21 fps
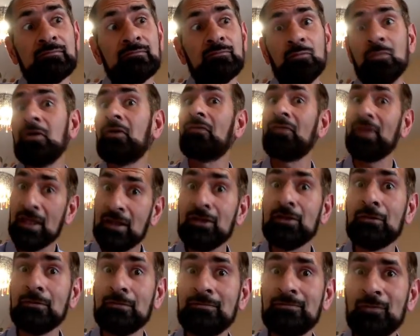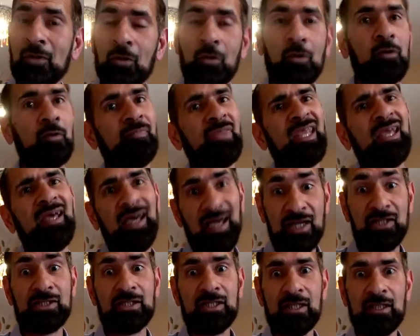well, thank you, or
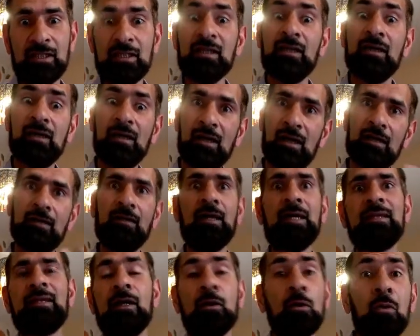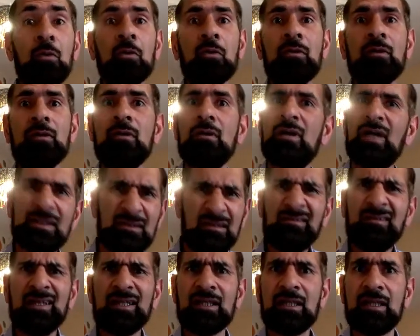actually I like that, or I don't
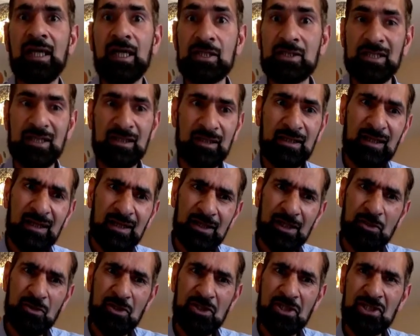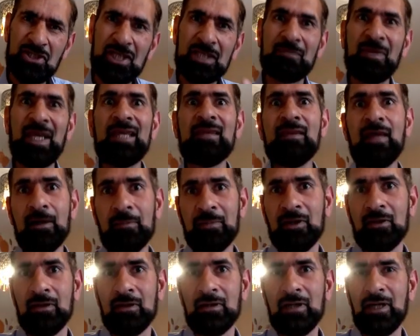like it, actually could you just explain that
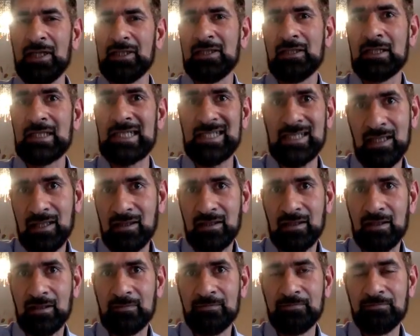part, I didn't understand that.